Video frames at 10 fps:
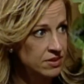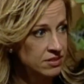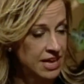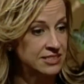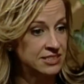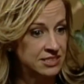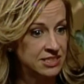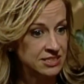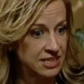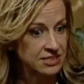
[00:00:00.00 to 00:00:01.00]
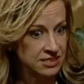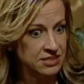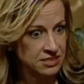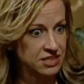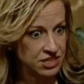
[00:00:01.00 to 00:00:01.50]
that's the
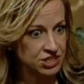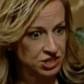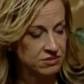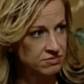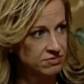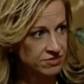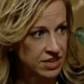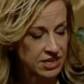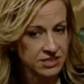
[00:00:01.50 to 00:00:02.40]
desensitization phase.